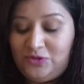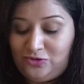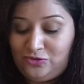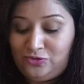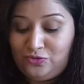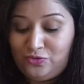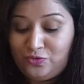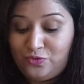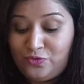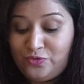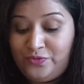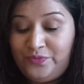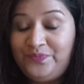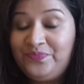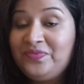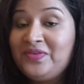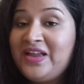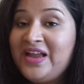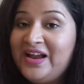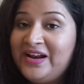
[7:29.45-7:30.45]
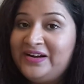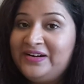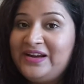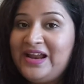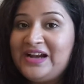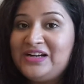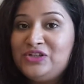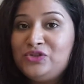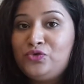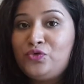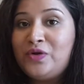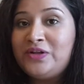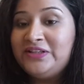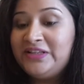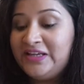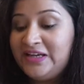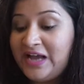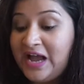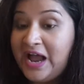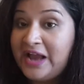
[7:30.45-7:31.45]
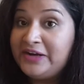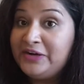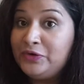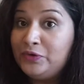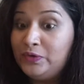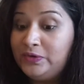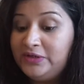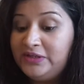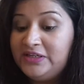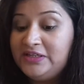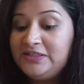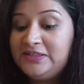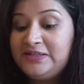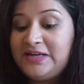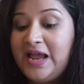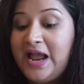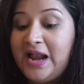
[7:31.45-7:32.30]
So that's one thing I noticed.